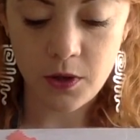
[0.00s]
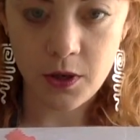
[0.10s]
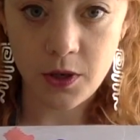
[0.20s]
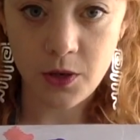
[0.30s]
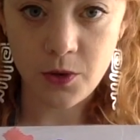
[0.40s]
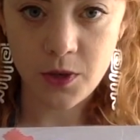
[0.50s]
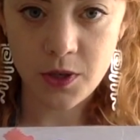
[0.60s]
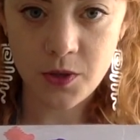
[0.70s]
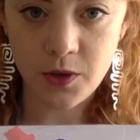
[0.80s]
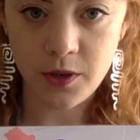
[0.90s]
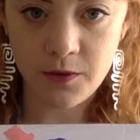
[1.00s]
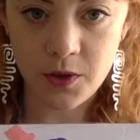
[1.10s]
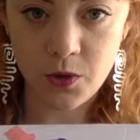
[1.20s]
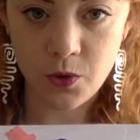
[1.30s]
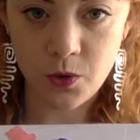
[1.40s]
you can sort of
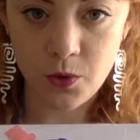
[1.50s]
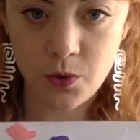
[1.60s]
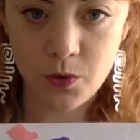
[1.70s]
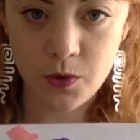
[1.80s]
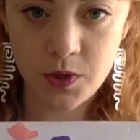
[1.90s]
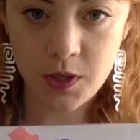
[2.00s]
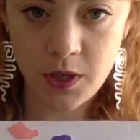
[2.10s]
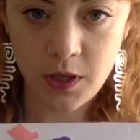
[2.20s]
use